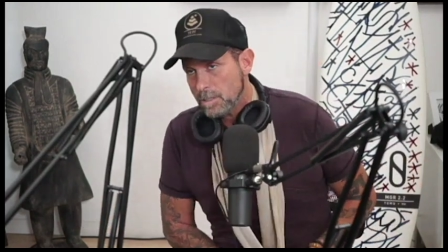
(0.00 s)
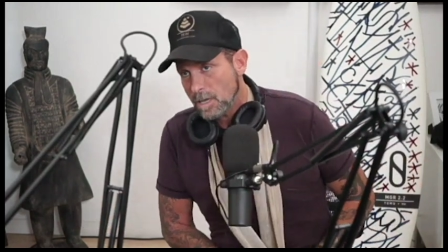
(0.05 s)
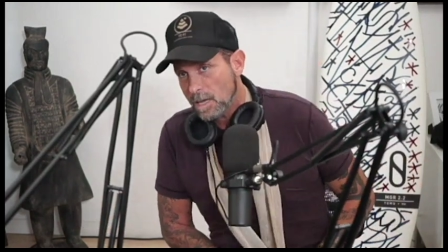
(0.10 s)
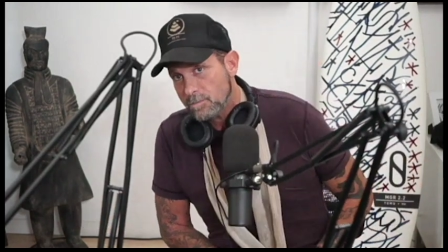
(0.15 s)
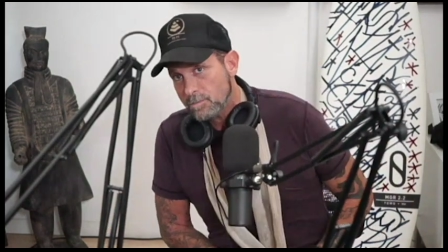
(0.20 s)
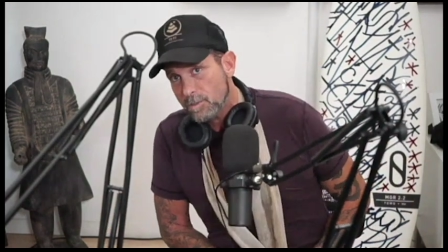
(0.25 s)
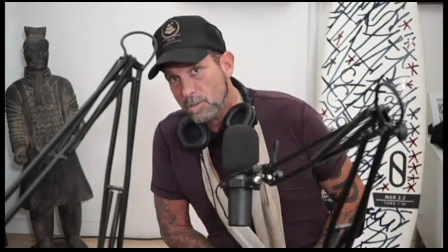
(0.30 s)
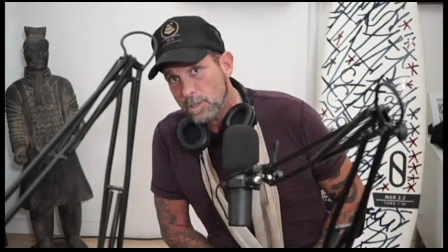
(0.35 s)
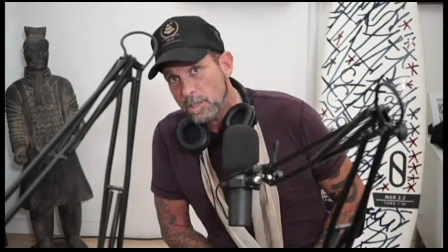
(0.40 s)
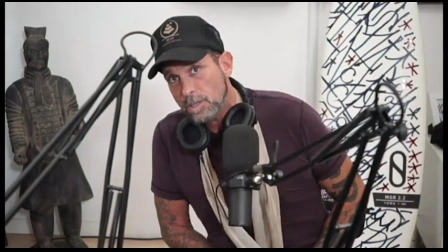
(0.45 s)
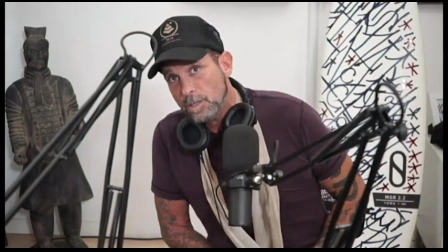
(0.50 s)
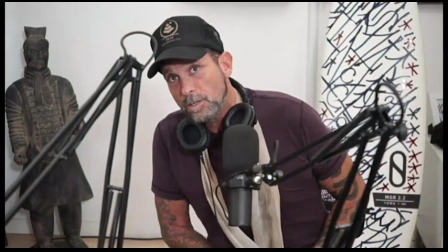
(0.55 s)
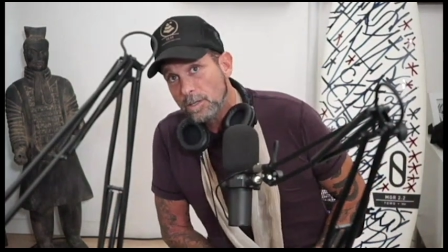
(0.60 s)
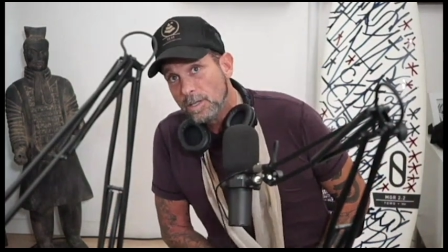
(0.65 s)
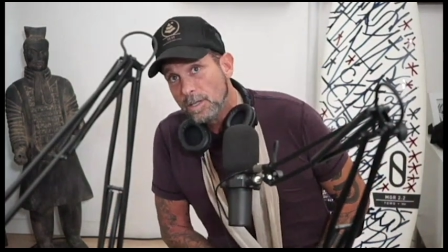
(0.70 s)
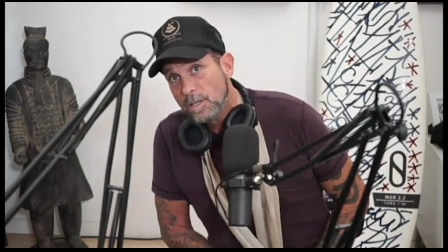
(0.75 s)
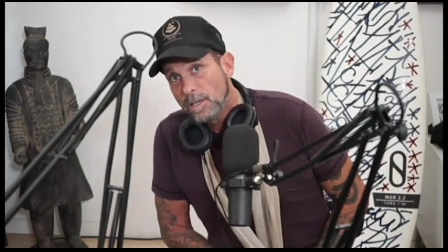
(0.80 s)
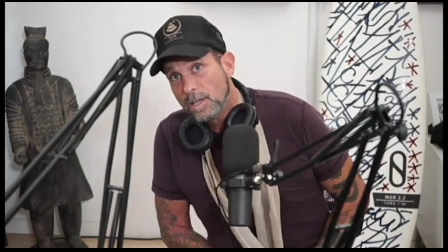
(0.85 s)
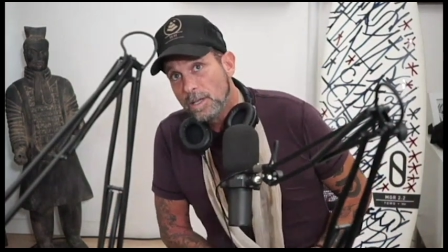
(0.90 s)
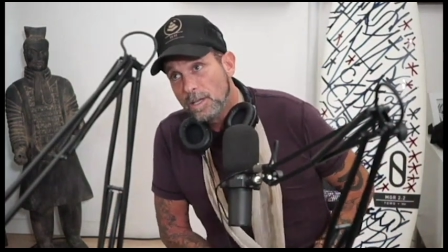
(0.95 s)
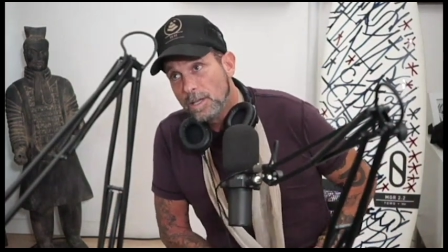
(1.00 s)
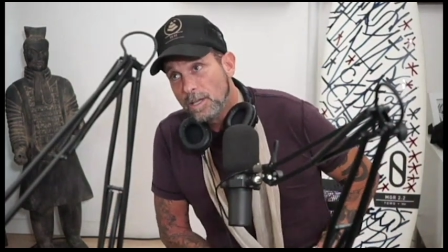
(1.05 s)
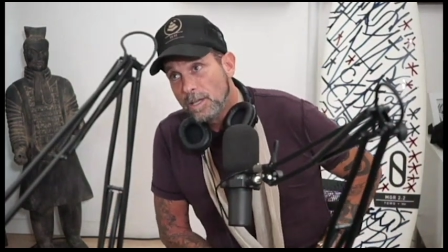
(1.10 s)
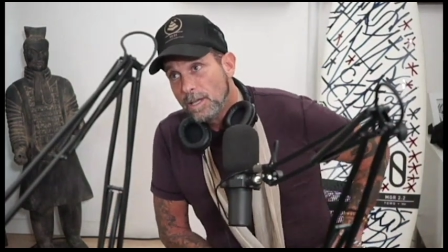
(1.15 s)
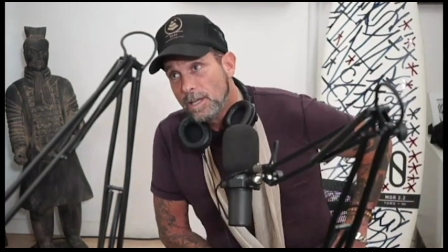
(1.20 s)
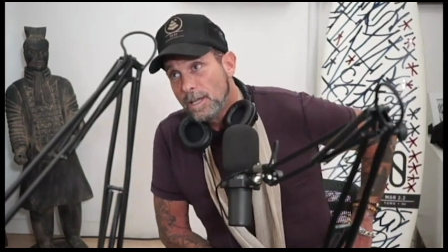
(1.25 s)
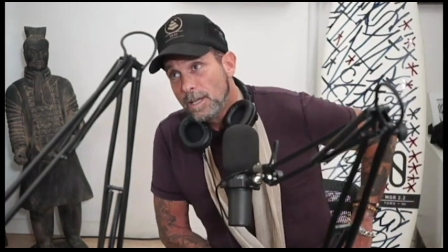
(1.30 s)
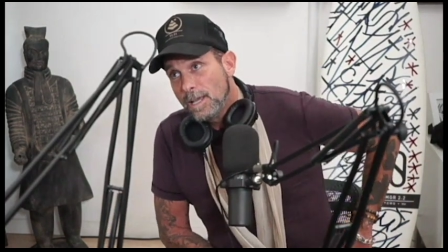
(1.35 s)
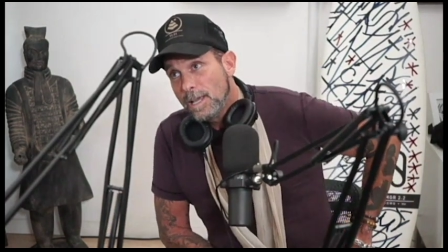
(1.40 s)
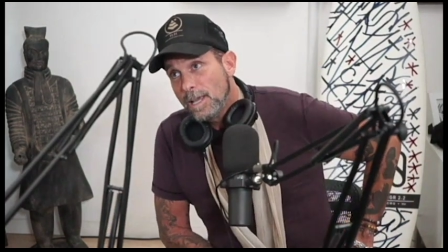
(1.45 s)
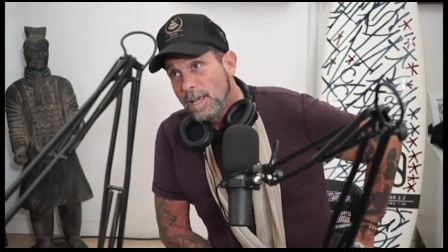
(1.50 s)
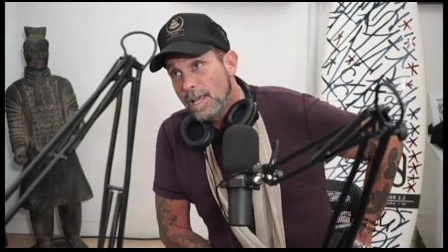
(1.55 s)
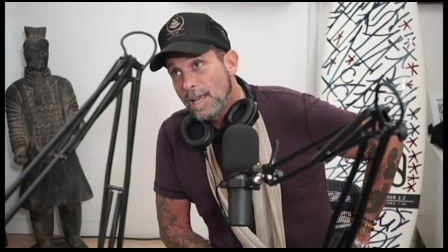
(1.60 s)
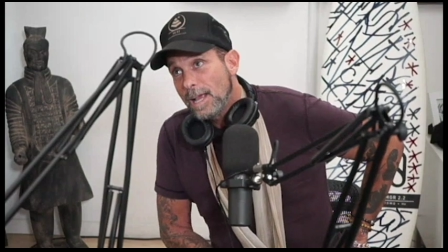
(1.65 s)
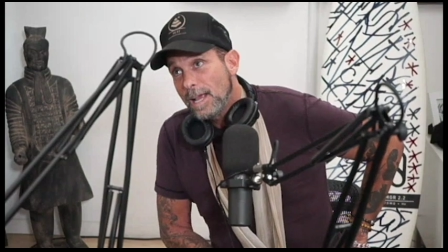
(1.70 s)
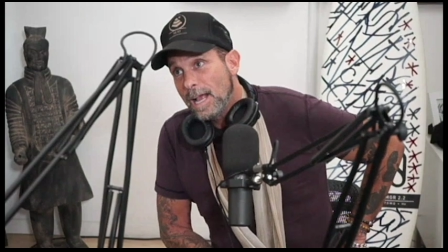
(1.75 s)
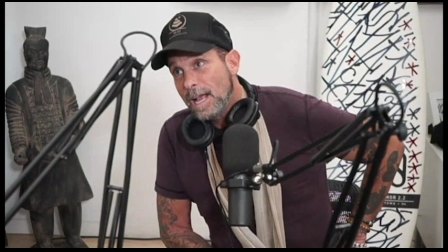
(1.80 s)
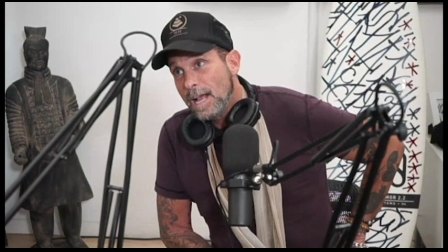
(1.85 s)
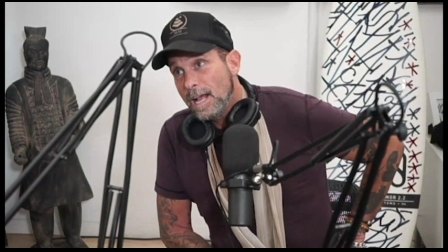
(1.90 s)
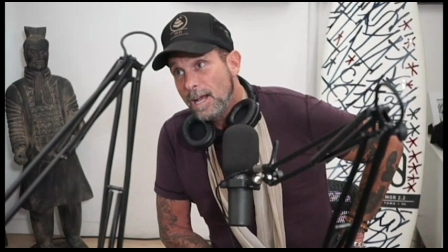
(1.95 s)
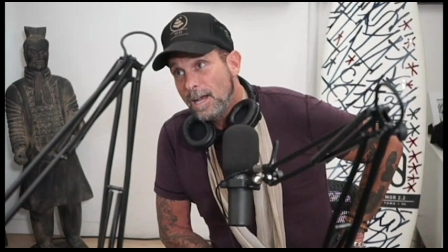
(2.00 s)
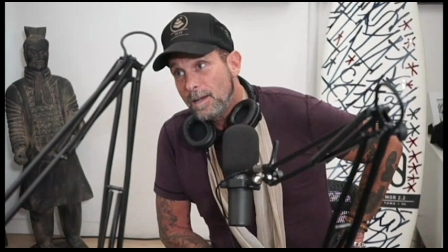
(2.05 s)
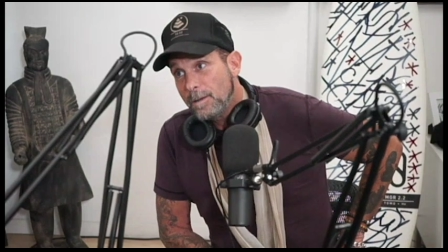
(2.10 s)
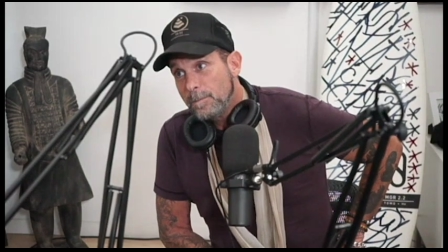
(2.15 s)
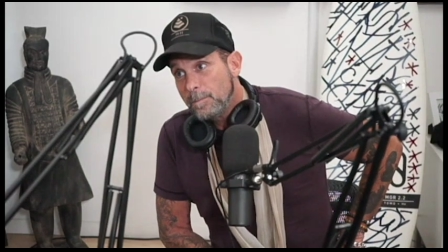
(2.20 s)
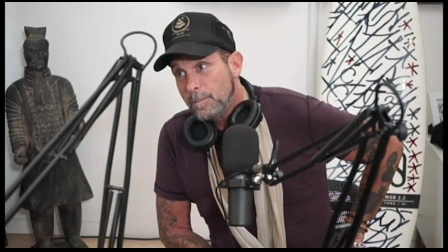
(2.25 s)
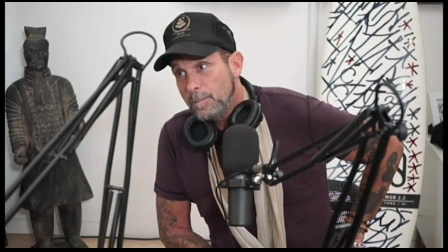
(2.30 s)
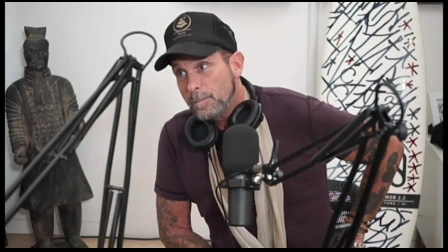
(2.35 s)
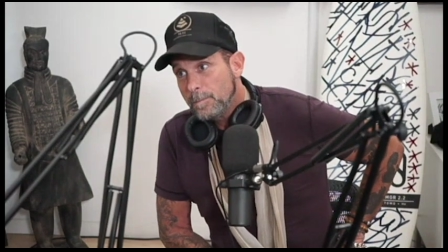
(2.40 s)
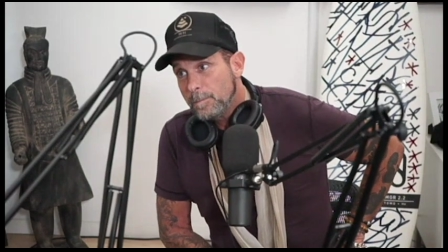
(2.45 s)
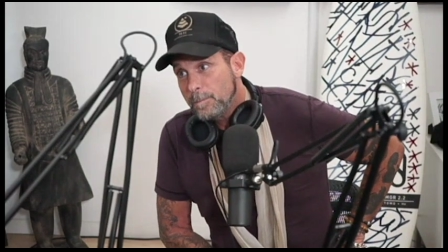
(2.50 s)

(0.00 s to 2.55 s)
Yeah, for real. Um,